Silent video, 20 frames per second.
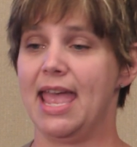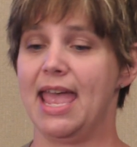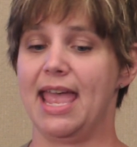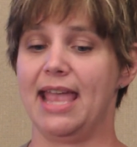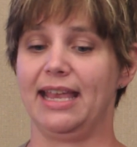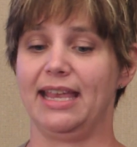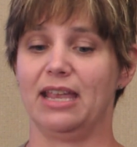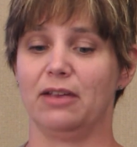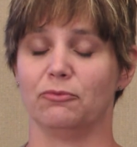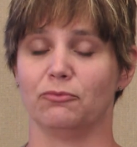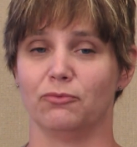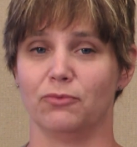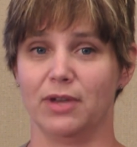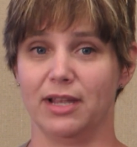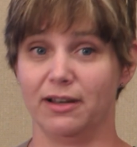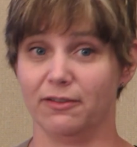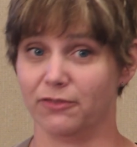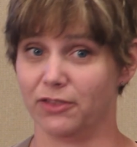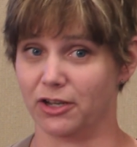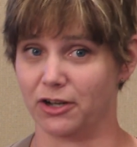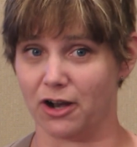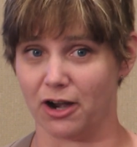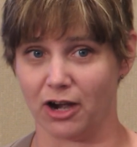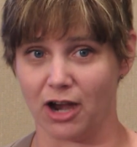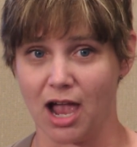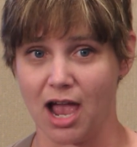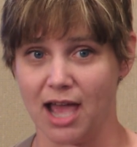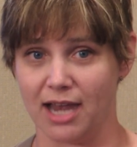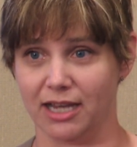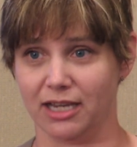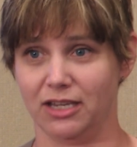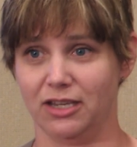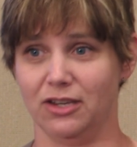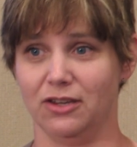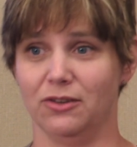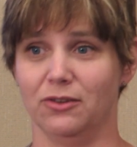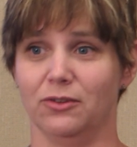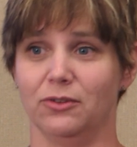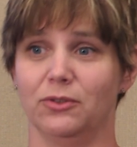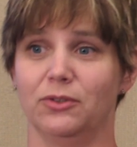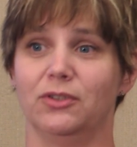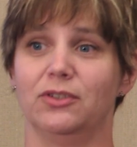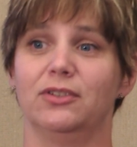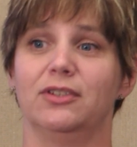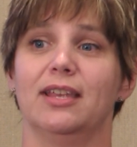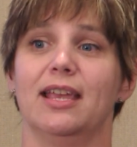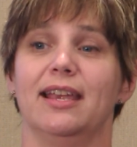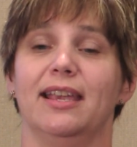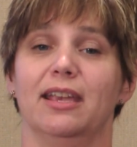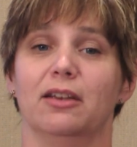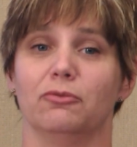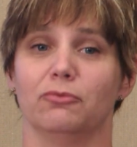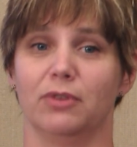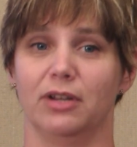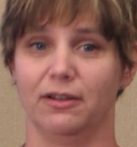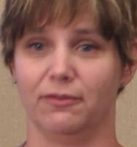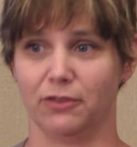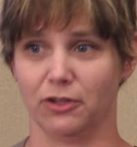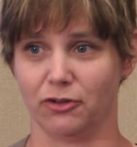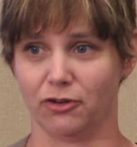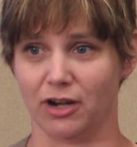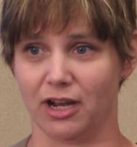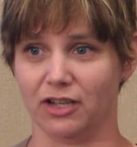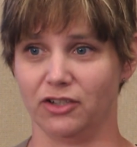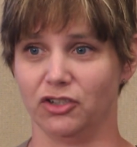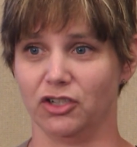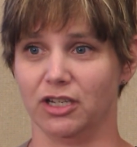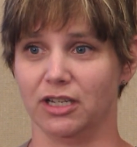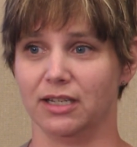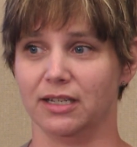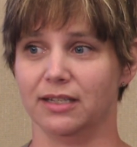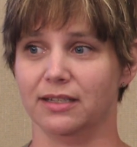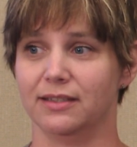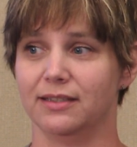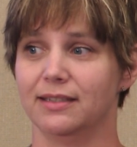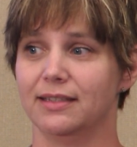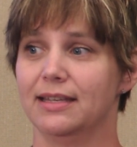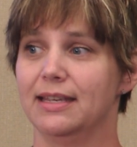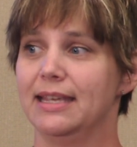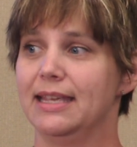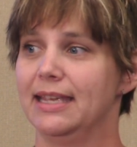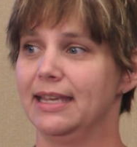and get rid of the narcotic use and get rid of the crutches,